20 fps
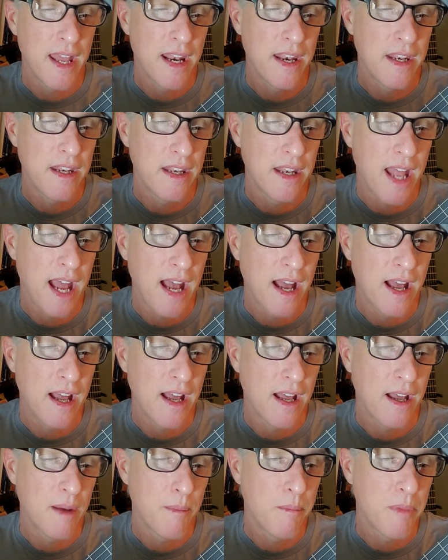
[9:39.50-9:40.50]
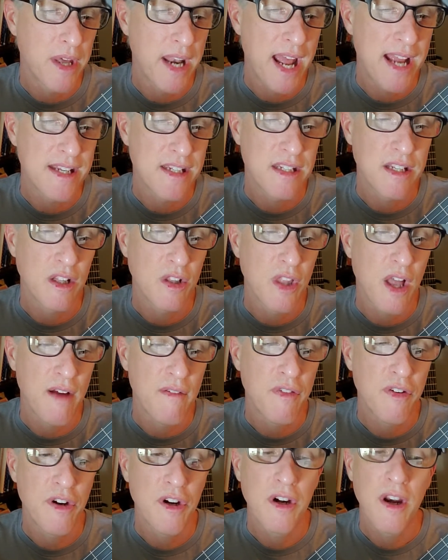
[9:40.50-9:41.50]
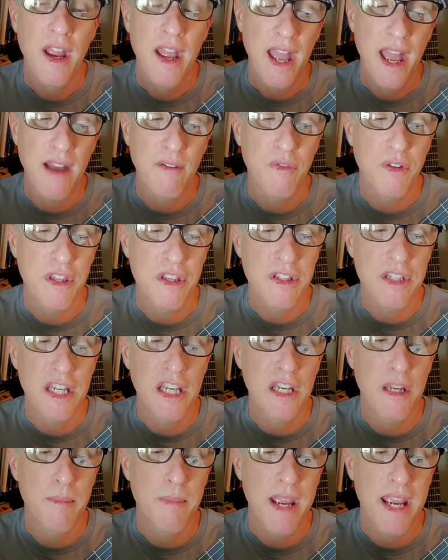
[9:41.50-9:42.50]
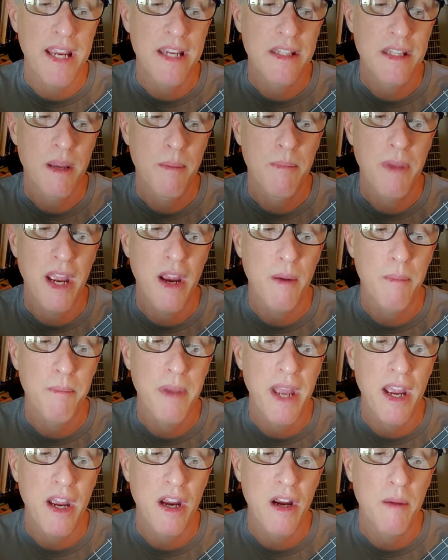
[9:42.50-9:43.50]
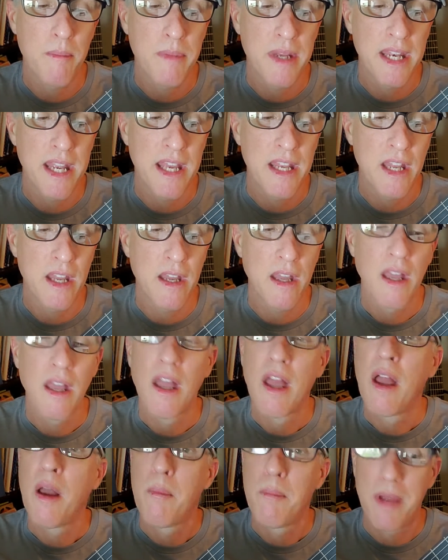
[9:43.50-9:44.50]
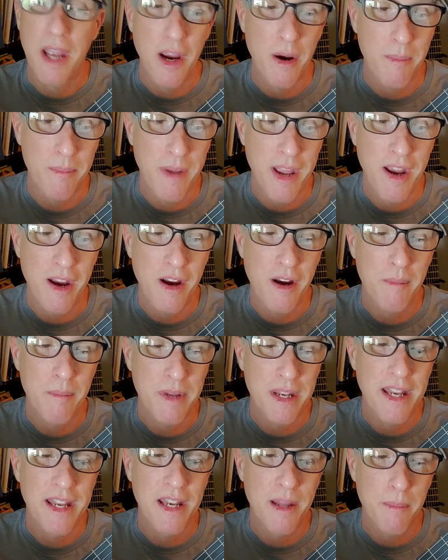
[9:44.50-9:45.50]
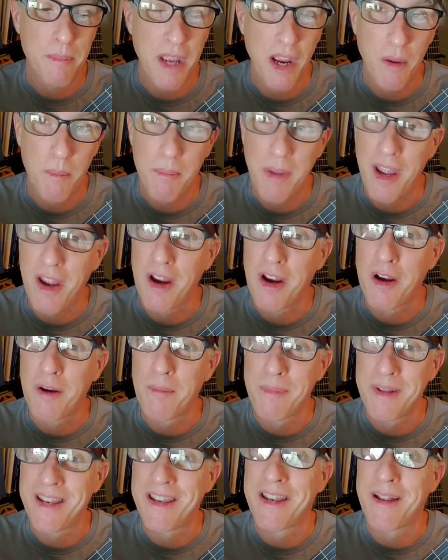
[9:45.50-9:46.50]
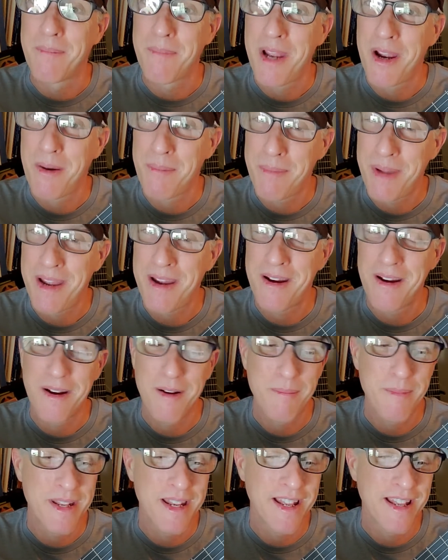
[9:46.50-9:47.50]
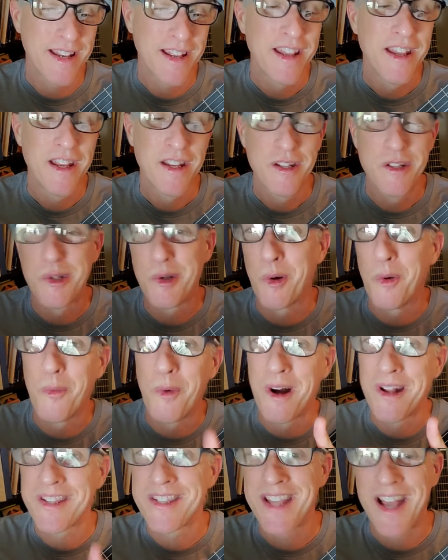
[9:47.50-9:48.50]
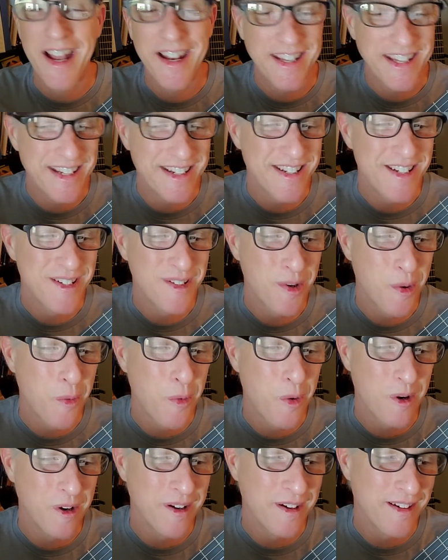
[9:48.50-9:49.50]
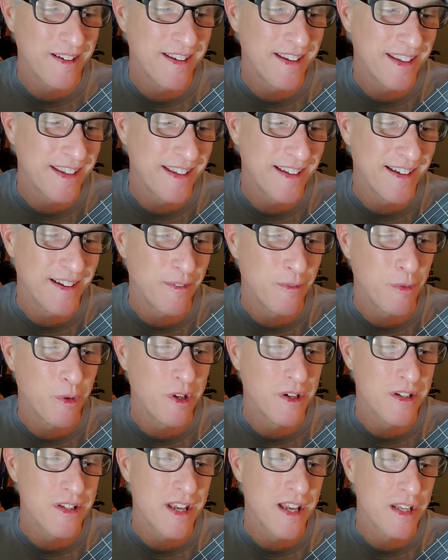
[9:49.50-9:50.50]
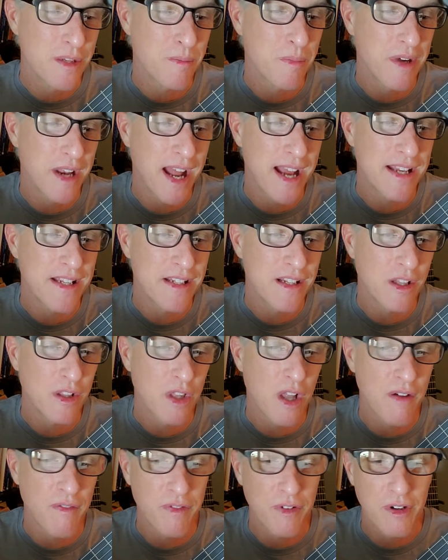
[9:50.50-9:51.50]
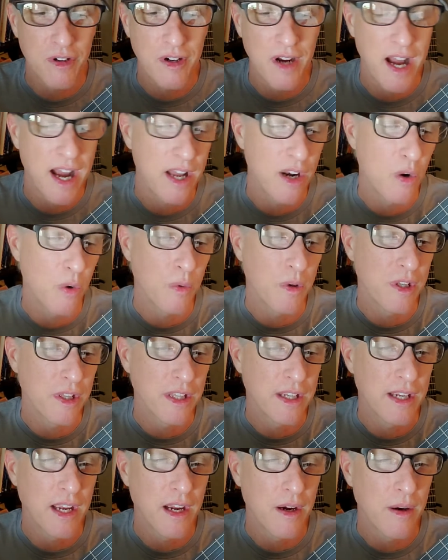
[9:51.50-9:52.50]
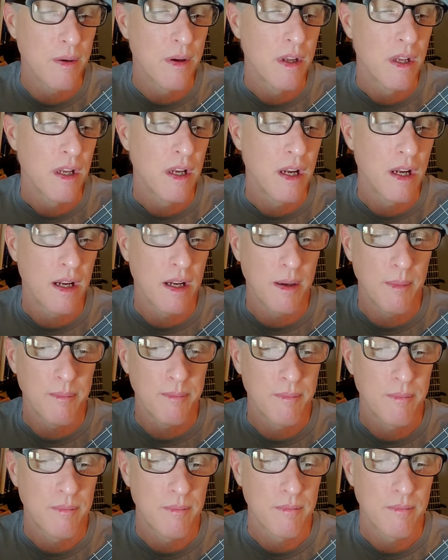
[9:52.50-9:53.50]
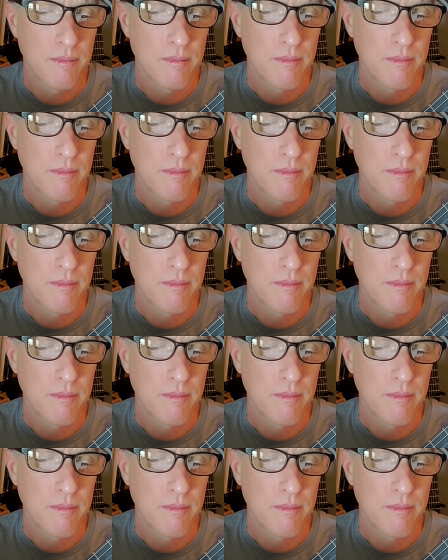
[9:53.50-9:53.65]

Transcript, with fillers: and uh, but I still love her. F with the C and a bass. Pear, pear, banana. Pear, pear, banana. Pear, pear, banana. Pear, pear, banana. Do a once on each chord uh, where it says, "But I still love her. I don't really care." Um,